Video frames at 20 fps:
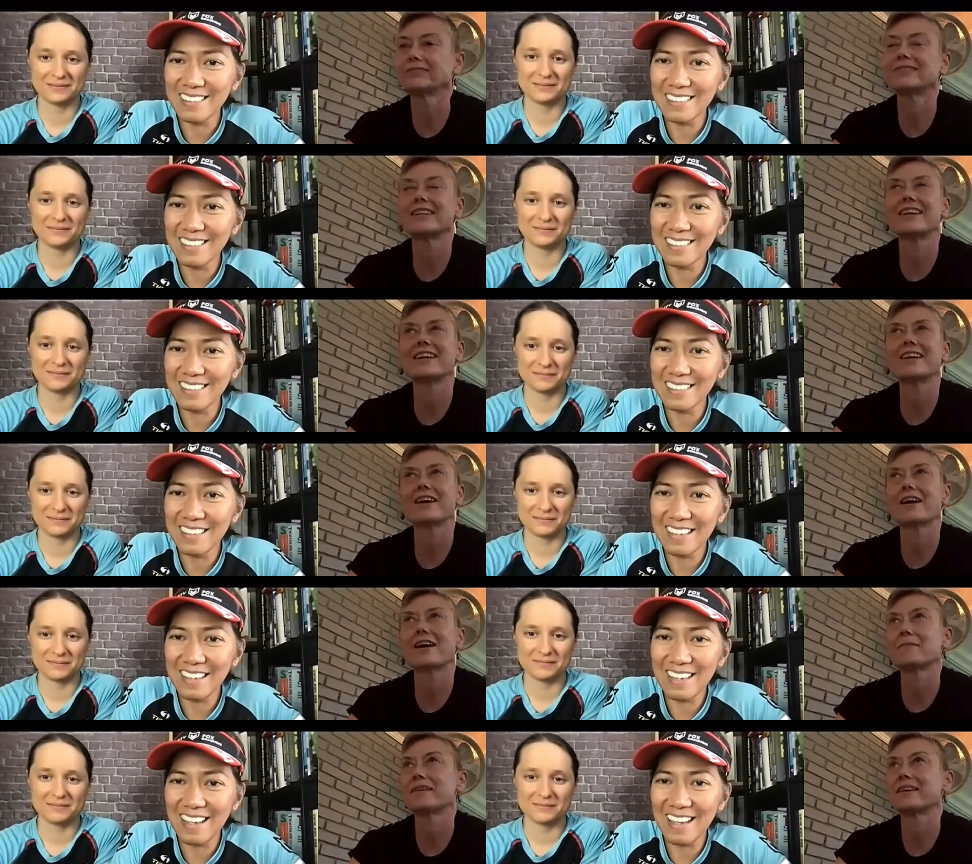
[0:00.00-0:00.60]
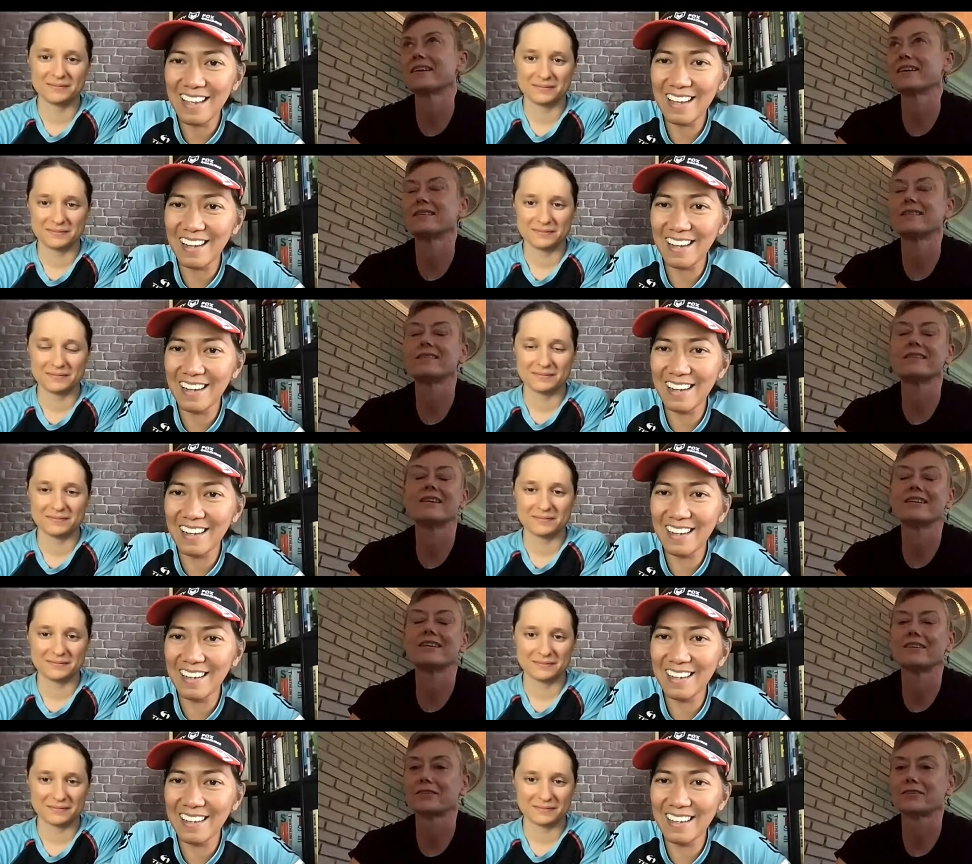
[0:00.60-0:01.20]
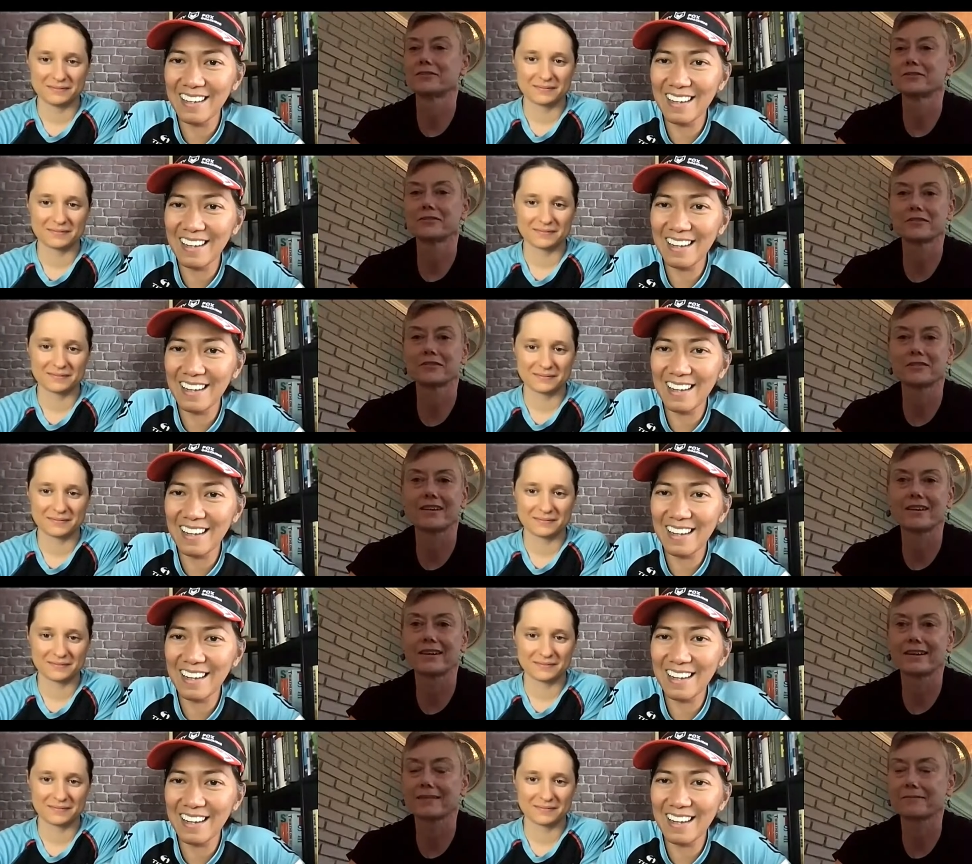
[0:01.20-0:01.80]
Speaker 1: yeah, I mean,
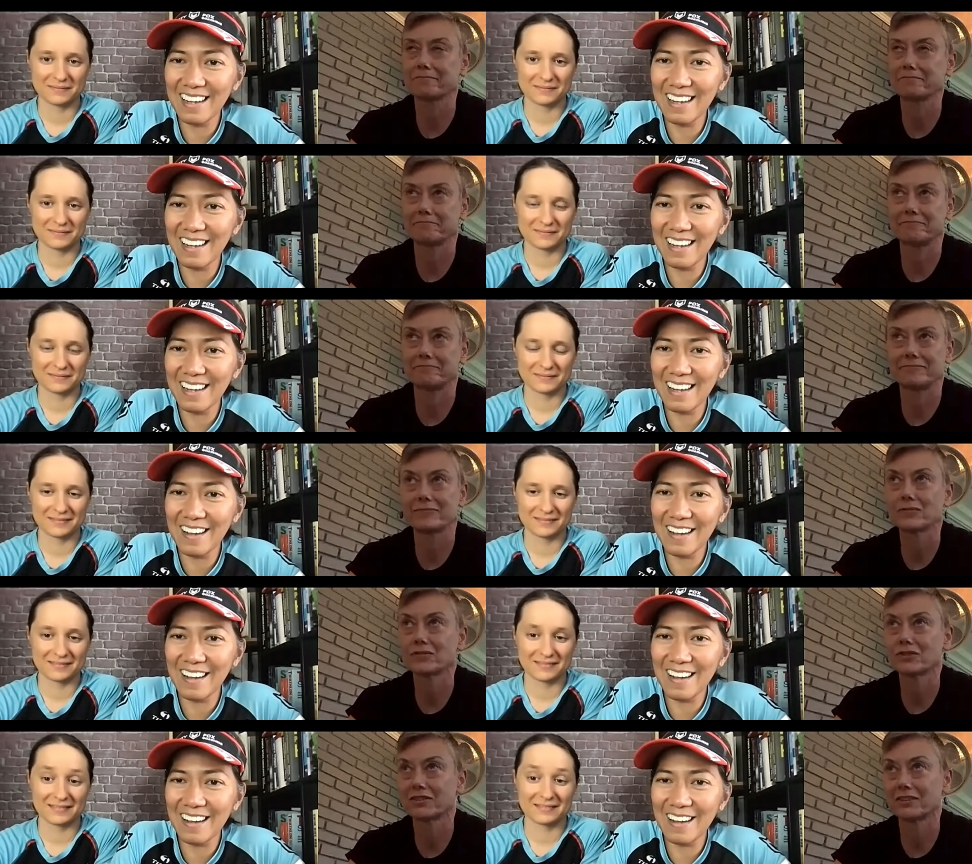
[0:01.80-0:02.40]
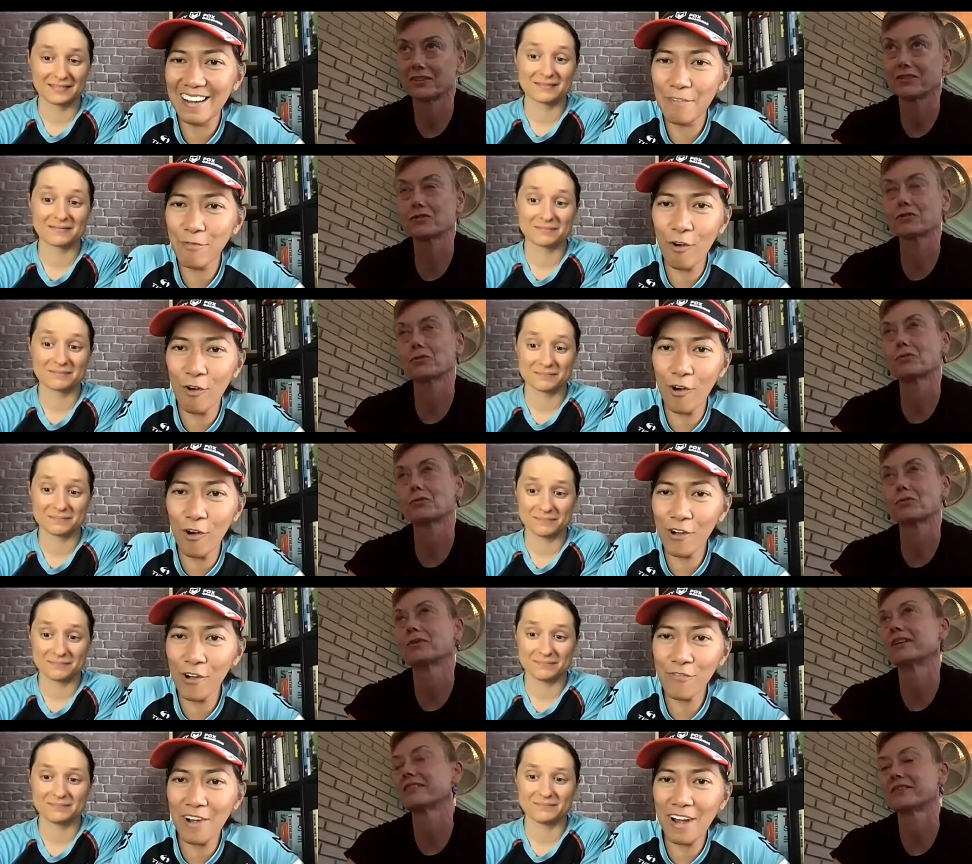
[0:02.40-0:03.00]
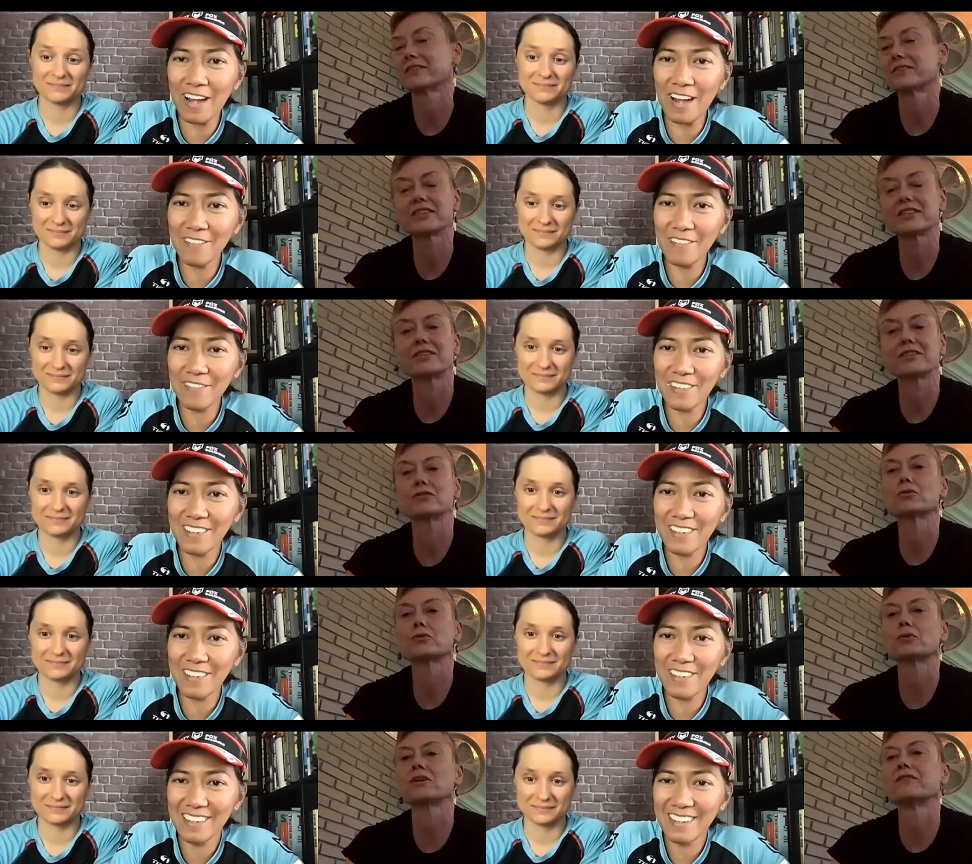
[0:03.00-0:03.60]
years like since
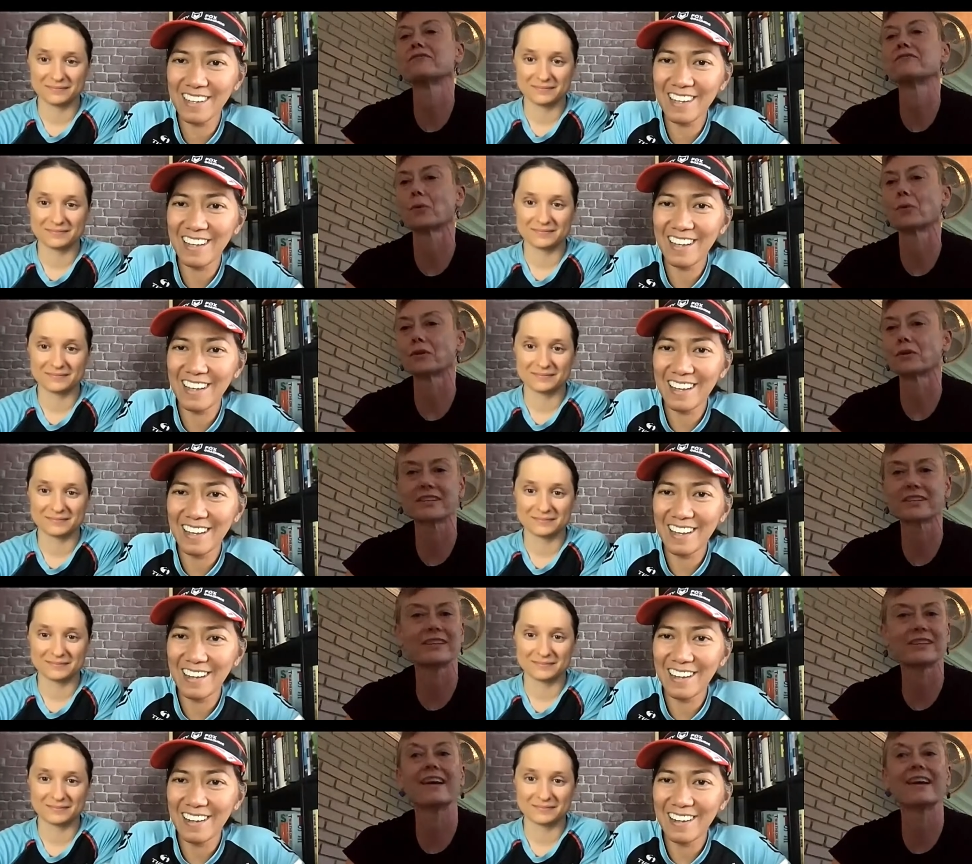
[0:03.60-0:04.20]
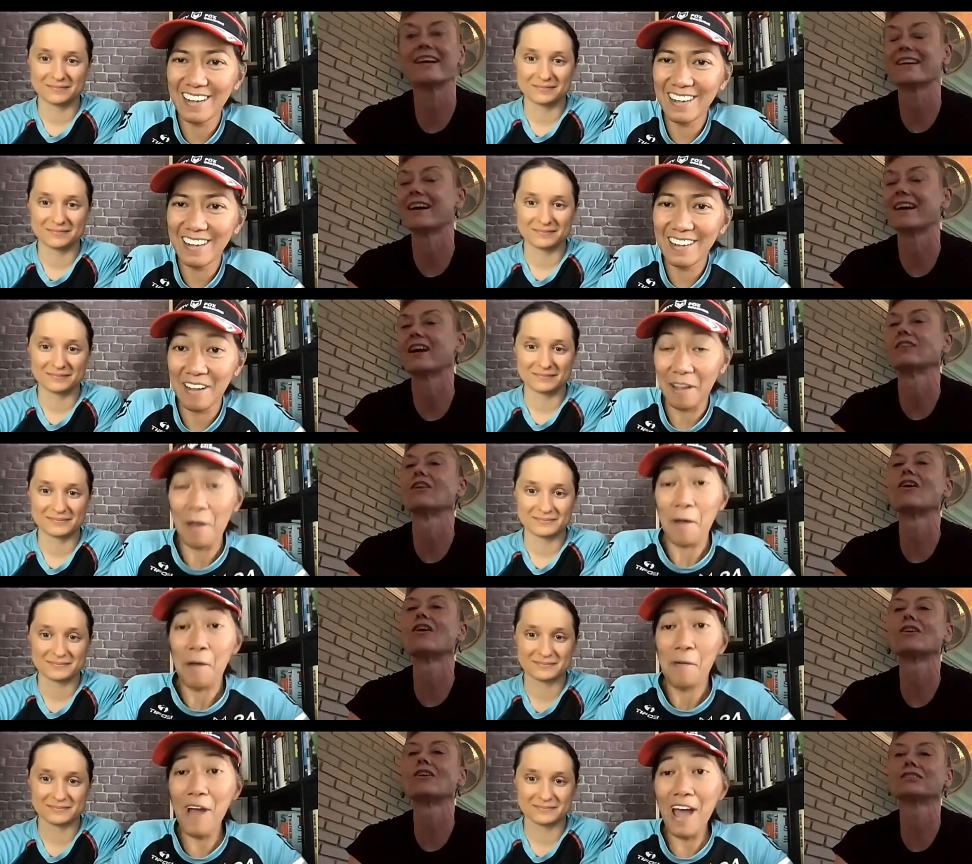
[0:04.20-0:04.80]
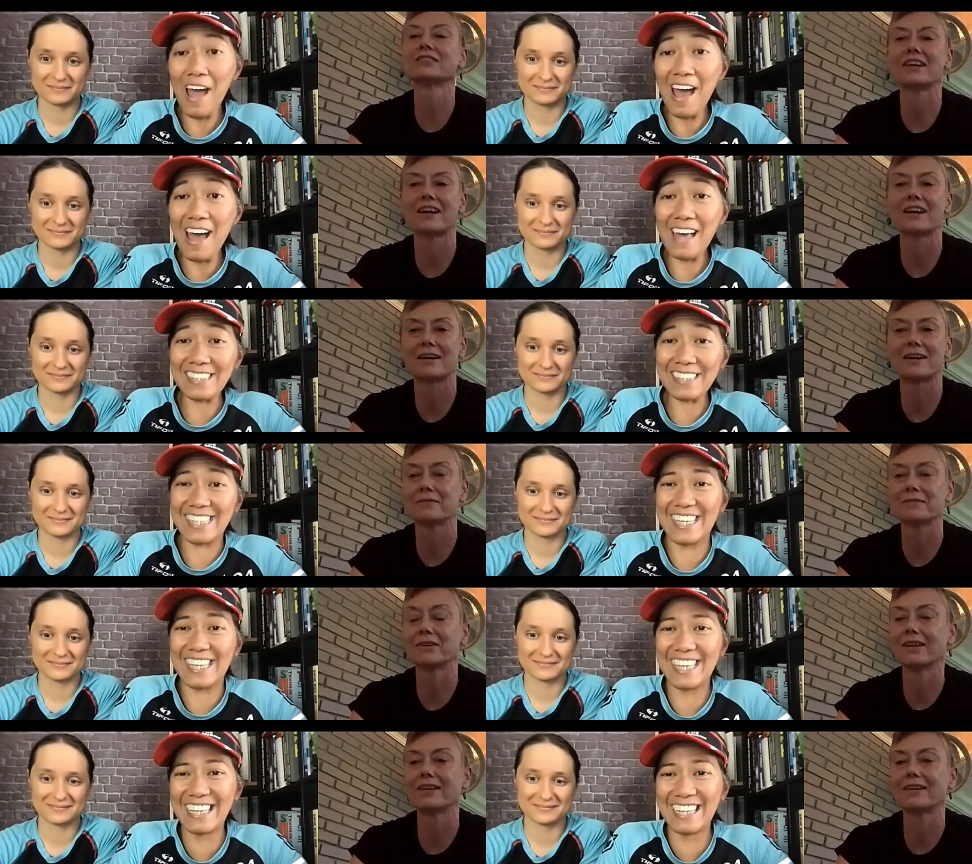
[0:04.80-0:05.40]
2014. Yeah, yeah, a long
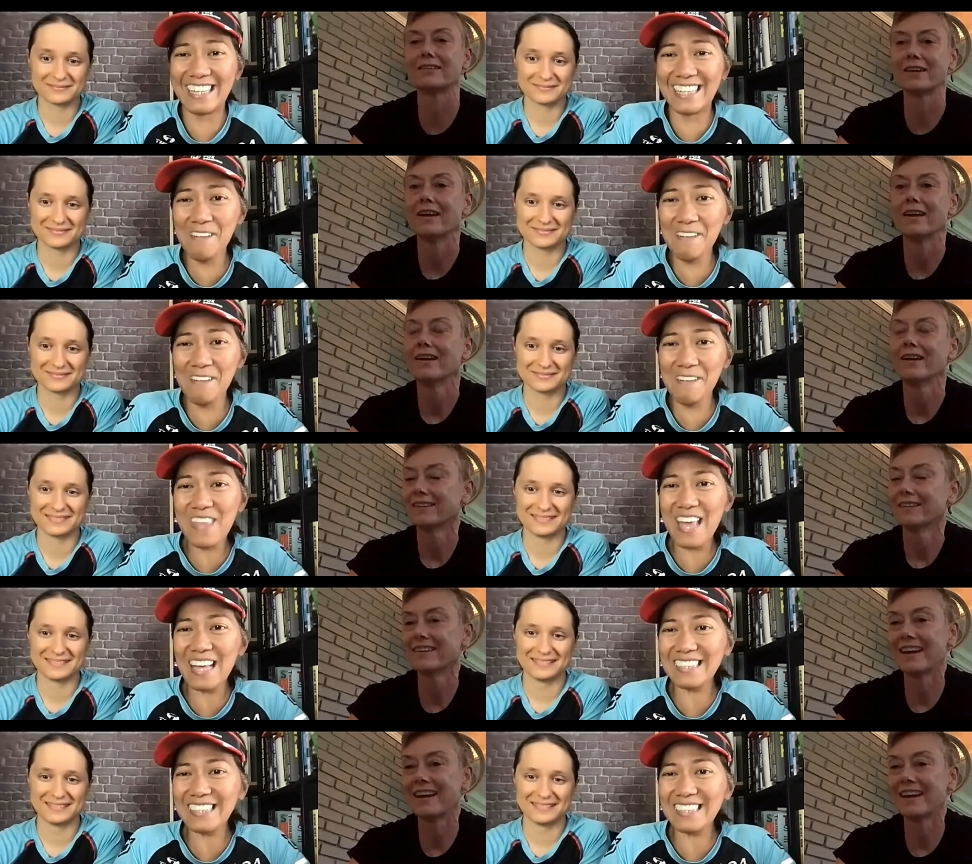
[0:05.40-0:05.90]
what? time.